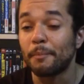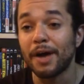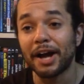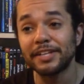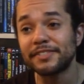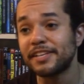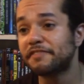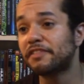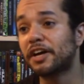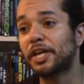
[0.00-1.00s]
not going to say
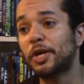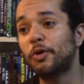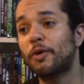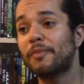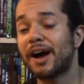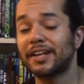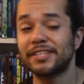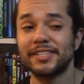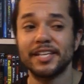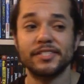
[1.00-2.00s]
fuck you, I'm not going
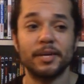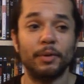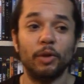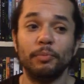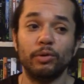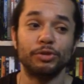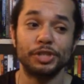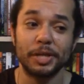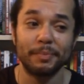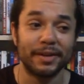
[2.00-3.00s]
to say some old
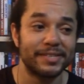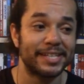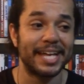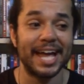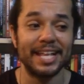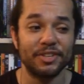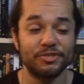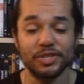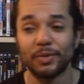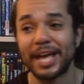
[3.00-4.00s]
bullshit, because again,
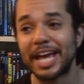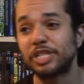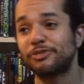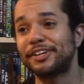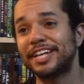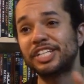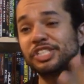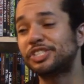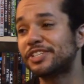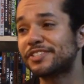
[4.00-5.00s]
there's no hatred,
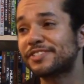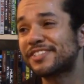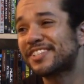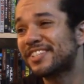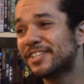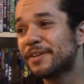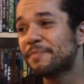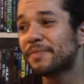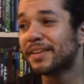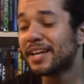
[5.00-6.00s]
it's just
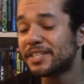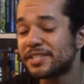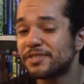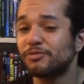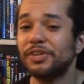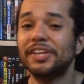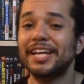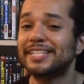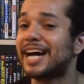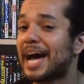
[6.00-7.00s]

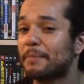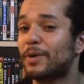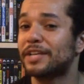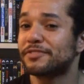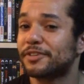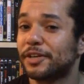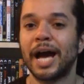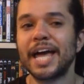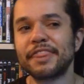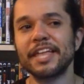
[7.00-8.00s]
really a time waster.
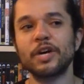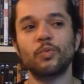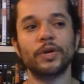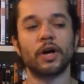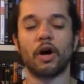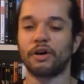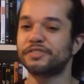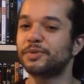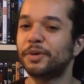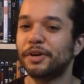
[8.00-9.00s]
I think what
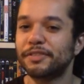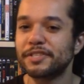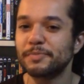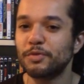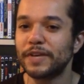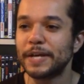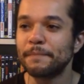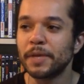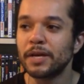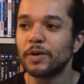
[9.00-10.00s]
also hurt this
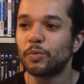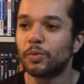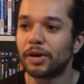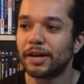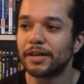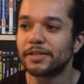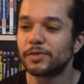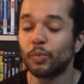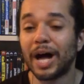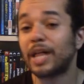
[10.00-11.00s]
movie
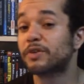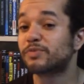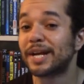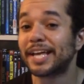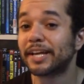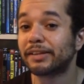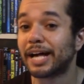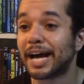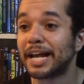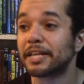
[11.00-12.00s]
was, while I was waiting in
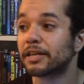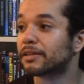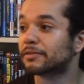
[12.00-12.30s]
line,